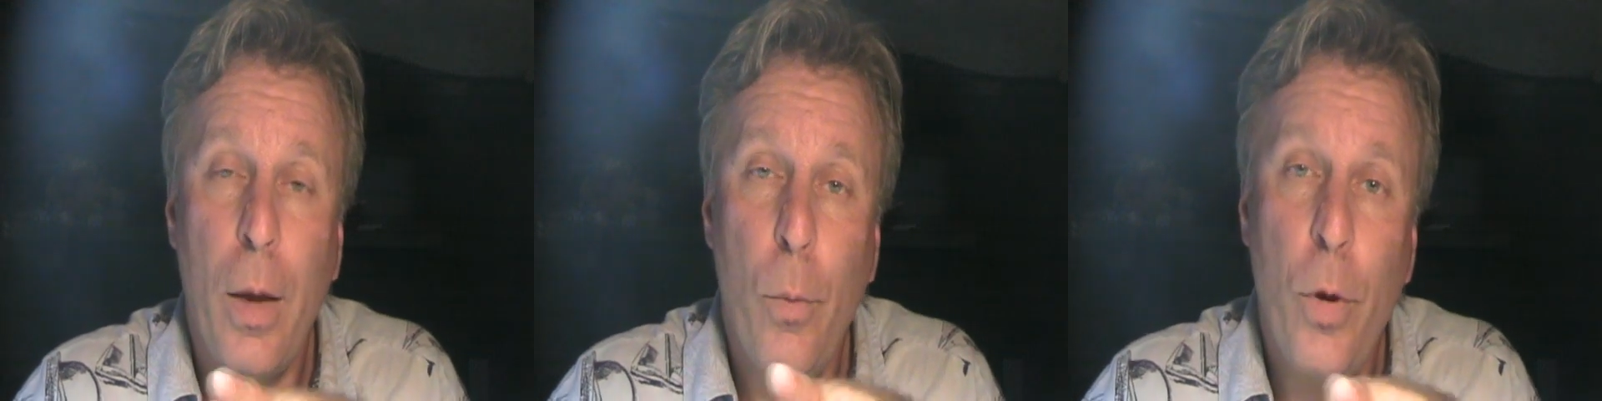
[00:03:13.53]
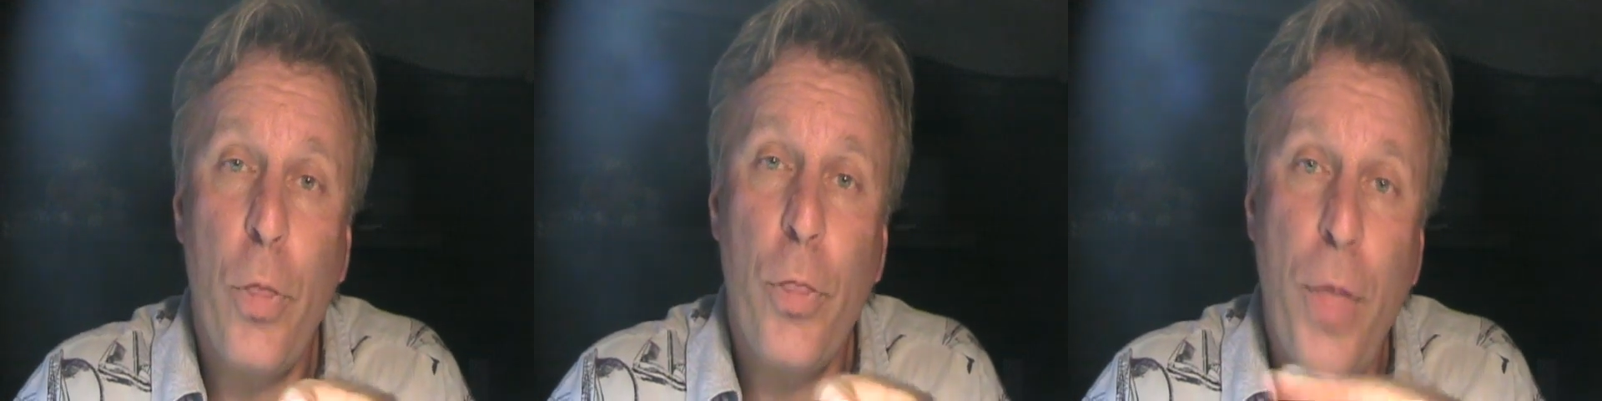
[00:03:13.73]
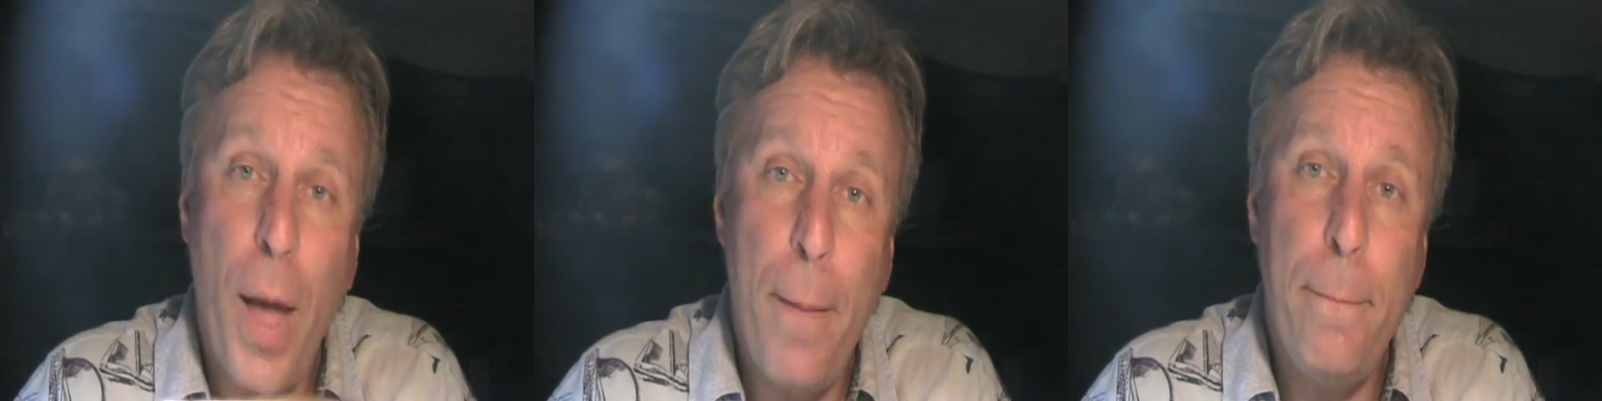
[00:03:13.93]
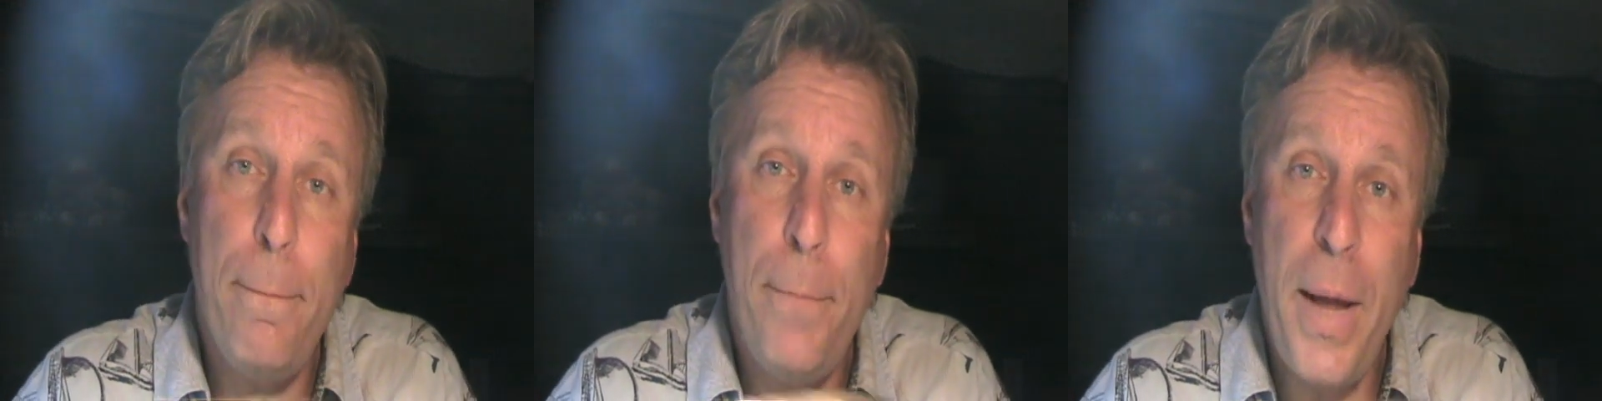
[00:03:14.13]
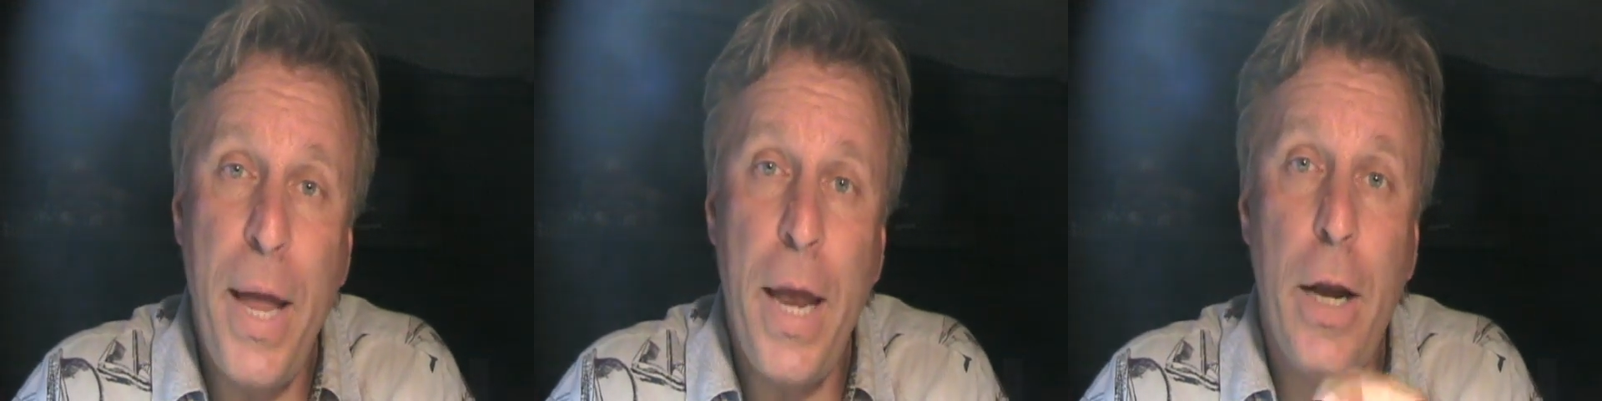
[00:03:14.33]
With
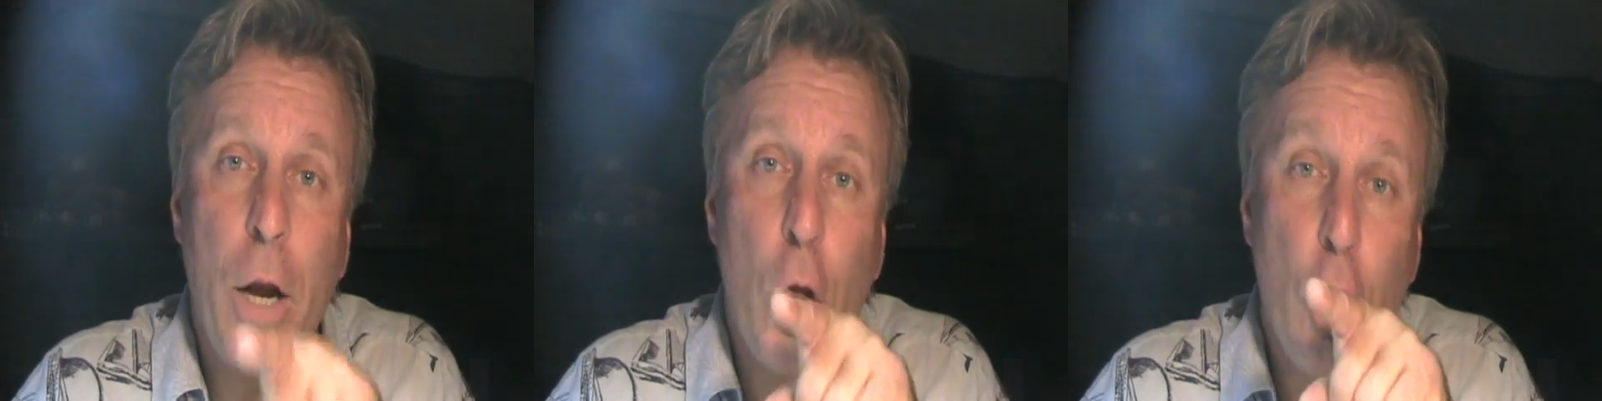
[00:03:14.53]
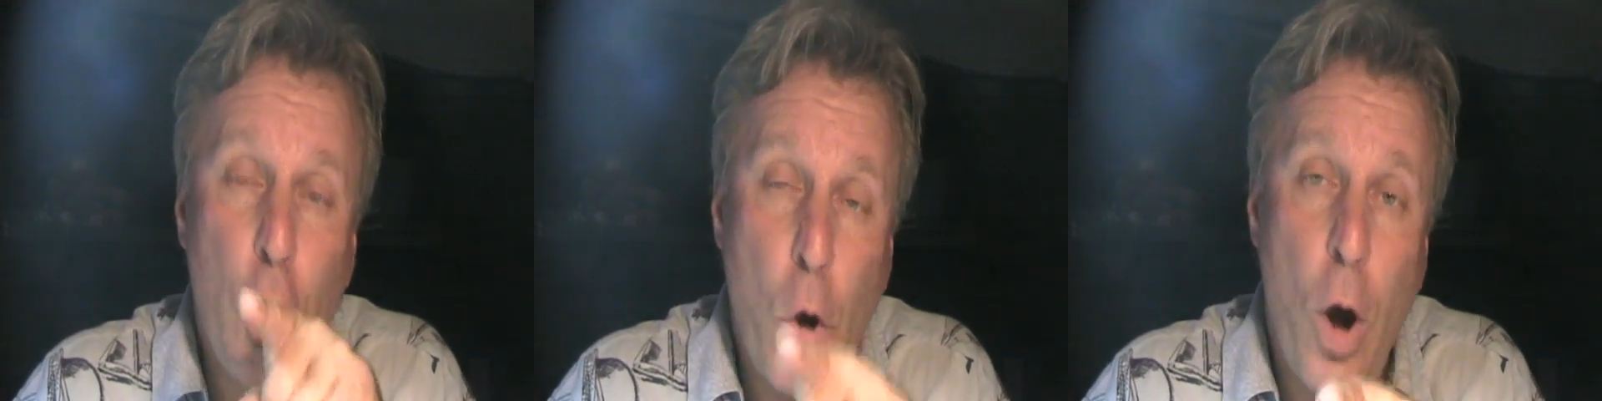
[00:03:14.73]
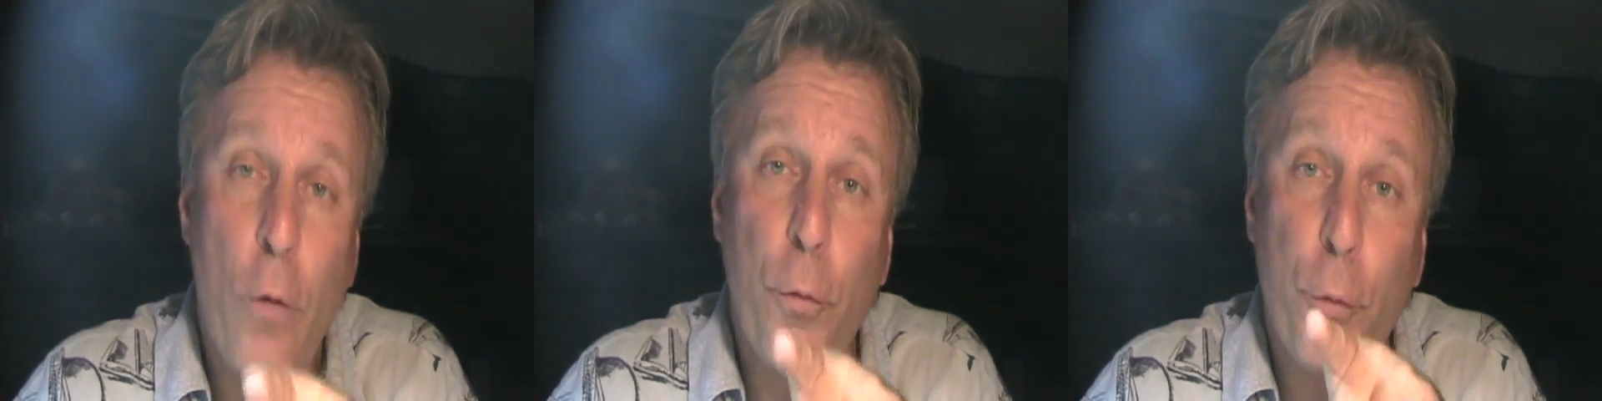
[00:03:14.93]
them being your